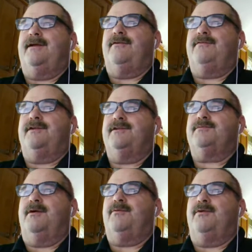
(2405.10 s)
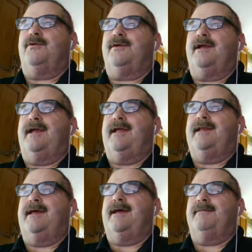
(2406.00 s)
and go finish my work.
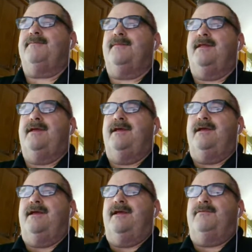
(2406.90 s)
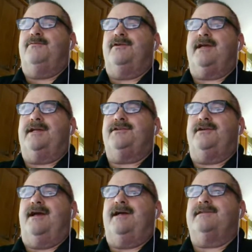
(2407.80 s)
And we'll catch
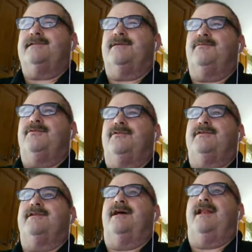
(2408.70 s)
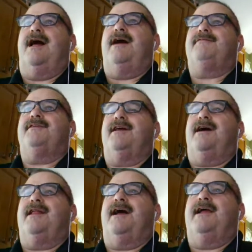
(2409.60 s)
you guys somewhere on a live
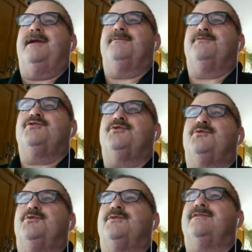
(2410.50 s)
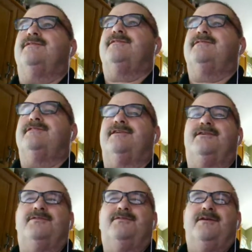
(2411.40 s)
tonight, I am sure.
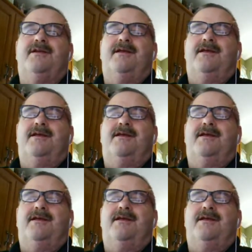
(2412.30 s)
So